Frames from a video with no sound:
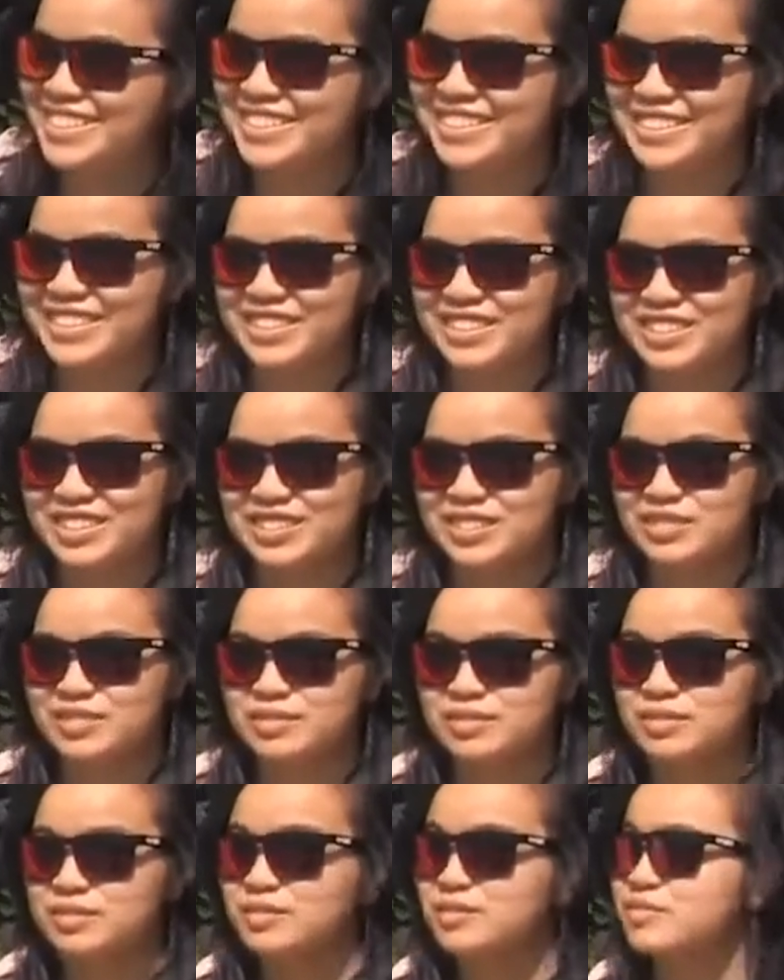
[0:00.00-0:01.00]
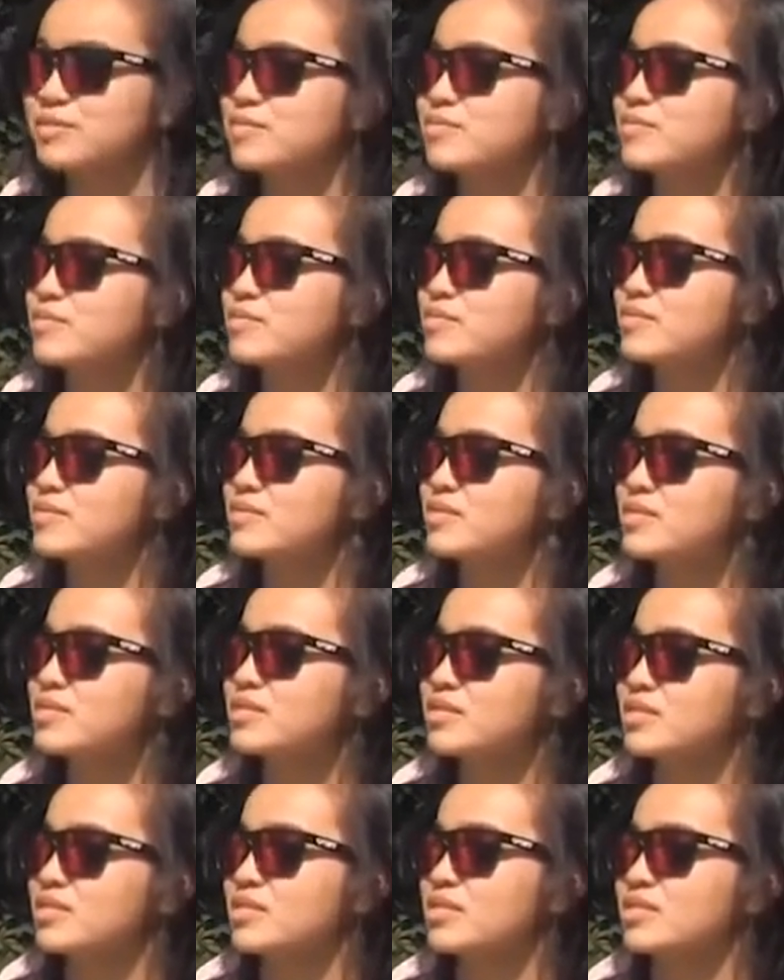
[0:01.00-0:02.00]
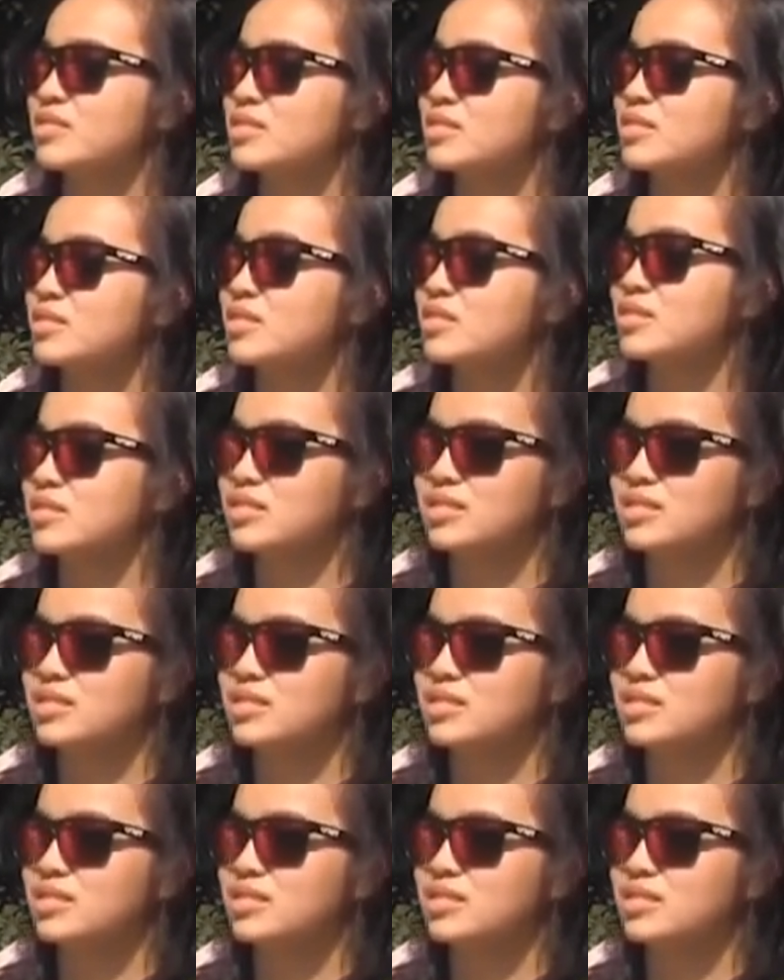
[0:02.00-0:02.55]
(silent)